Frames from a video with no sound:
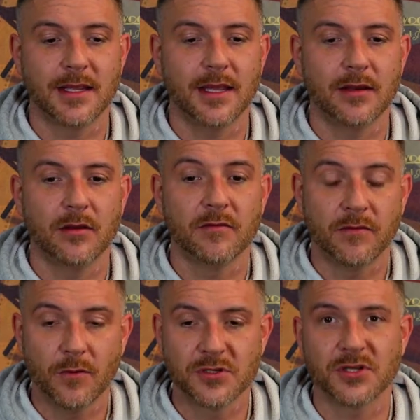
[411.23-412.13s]
And
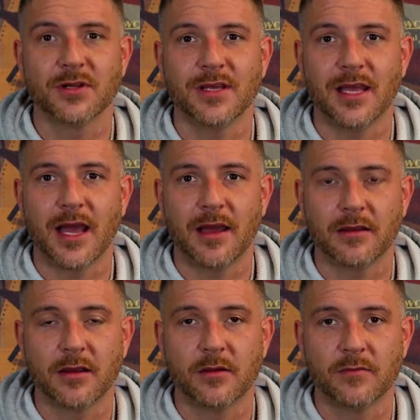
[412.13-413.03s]
unfortunately, I
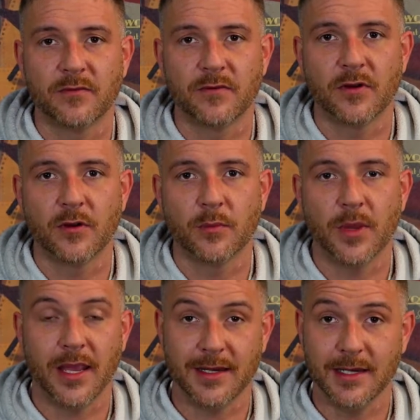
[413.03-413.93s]
come from
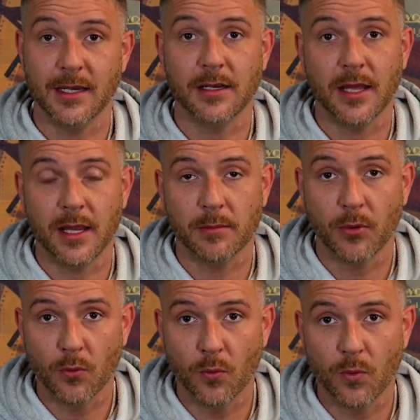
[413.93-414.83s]
a DNA
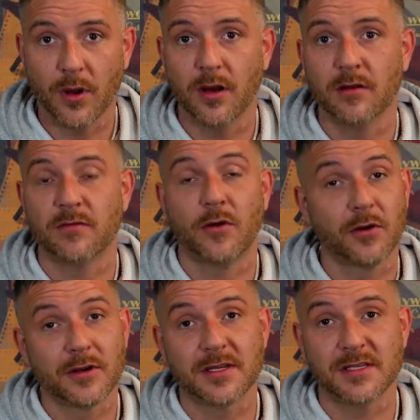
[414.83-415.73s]
pool of
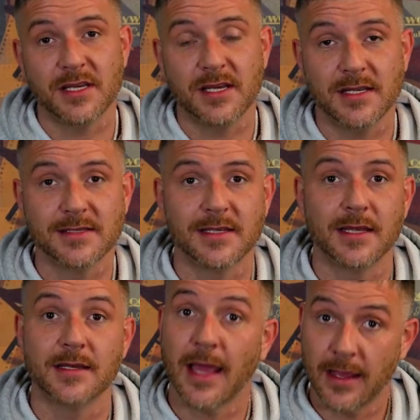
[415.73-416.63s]
heart disease
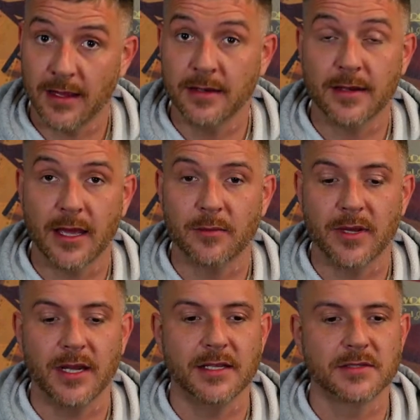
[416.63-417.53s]
and
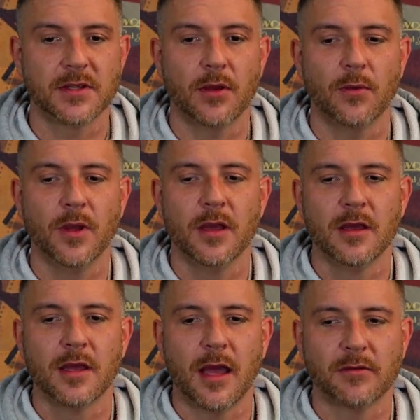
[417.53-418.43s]
diabetes. So
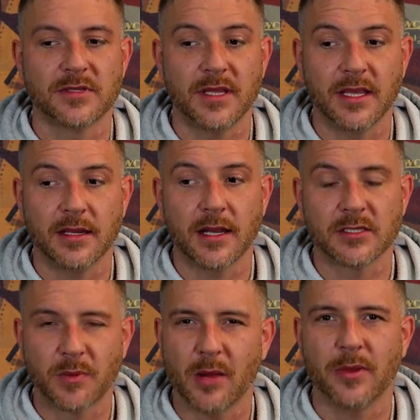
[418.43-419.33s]
I was thinking I
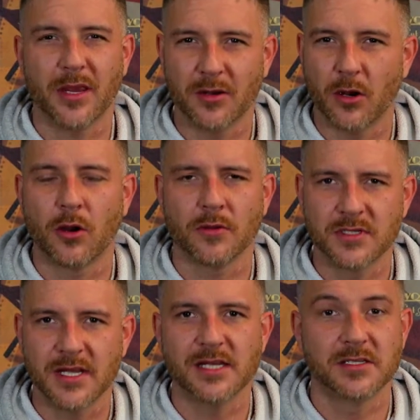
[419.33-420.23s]
was probably in the early
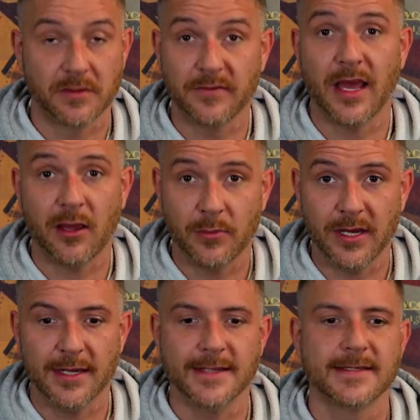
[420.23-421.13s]
stages of
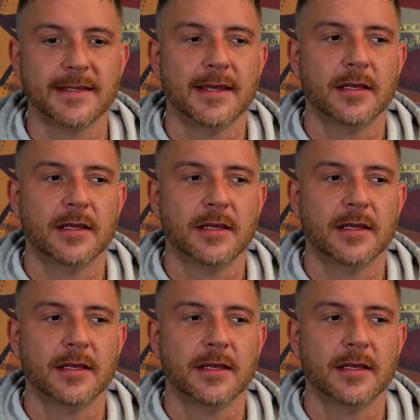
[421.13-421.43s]
diabetes.